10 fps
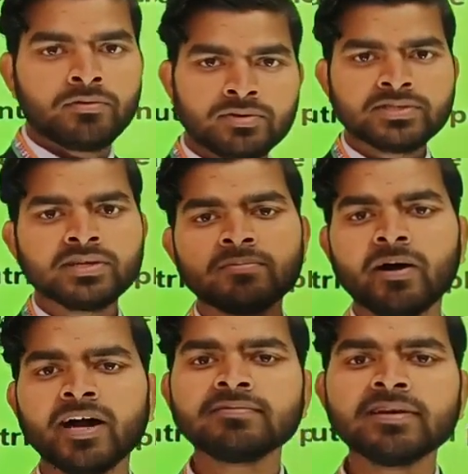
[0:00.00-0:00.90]
Sir,
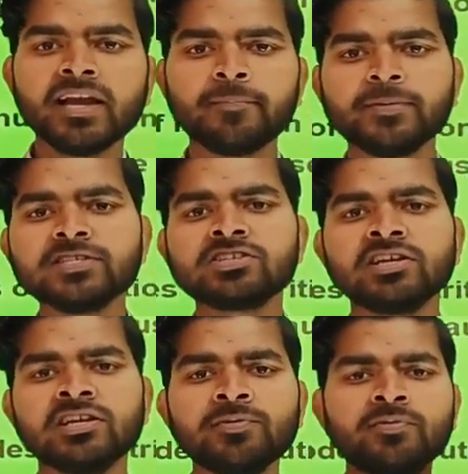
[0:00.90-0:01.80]
what will happen
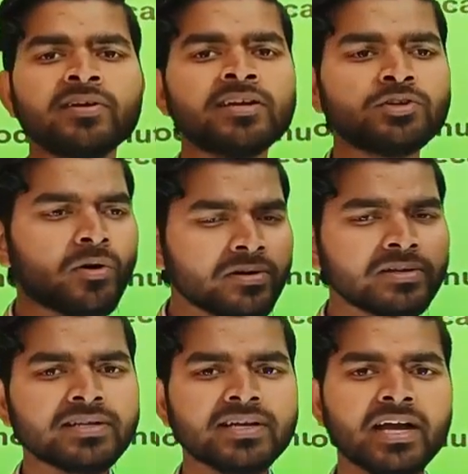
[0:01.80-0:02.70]
if
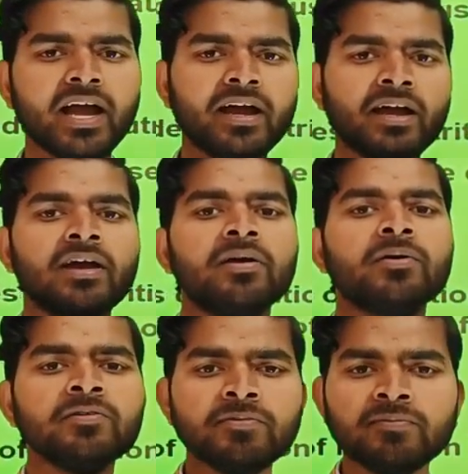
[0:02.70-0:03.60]

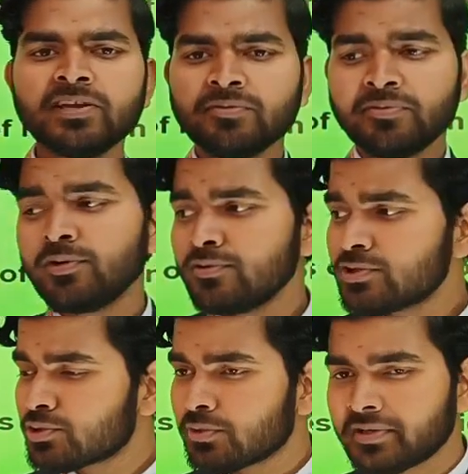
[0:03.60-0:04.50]
we
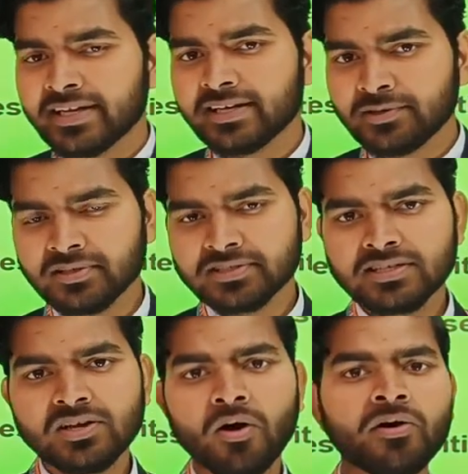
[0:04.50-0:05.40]
refuse to take
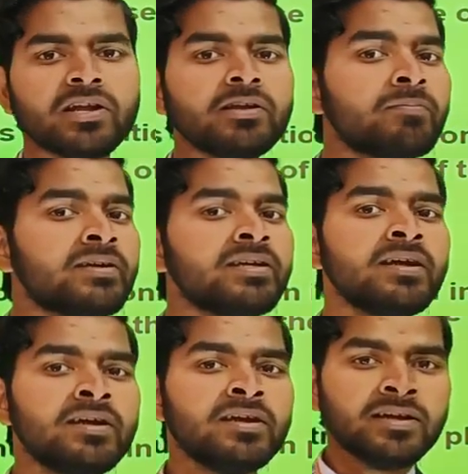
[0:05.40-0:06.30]
nutrition, or if we
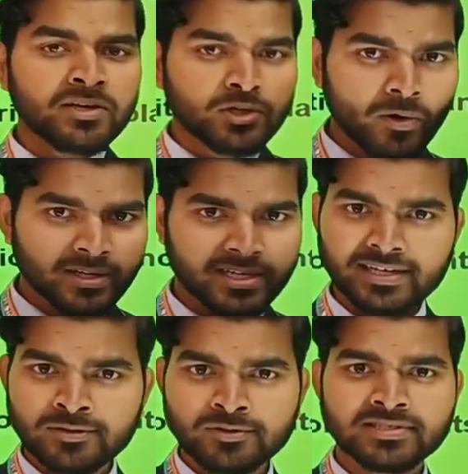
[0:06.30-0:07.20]
don't take
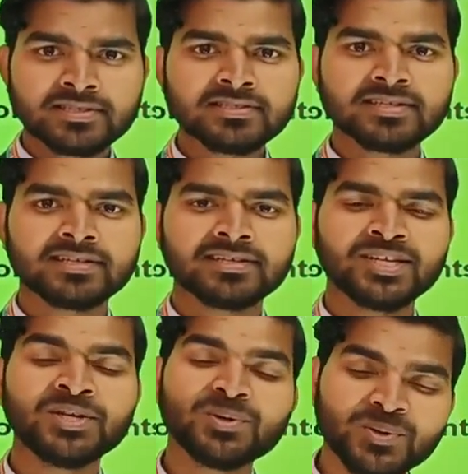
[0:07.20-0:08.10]
nutritions?
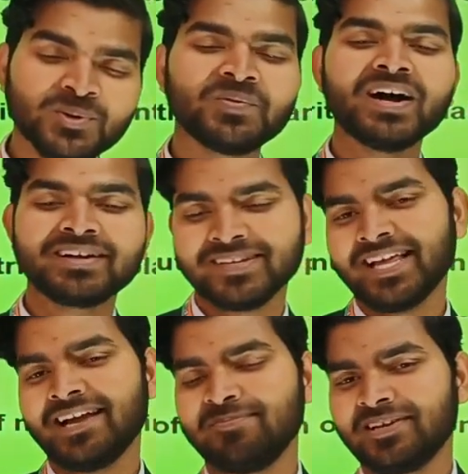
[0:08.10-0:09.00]
You know what will
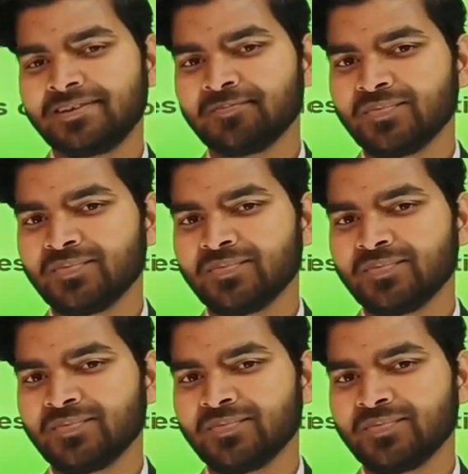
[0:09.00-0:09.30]
happen.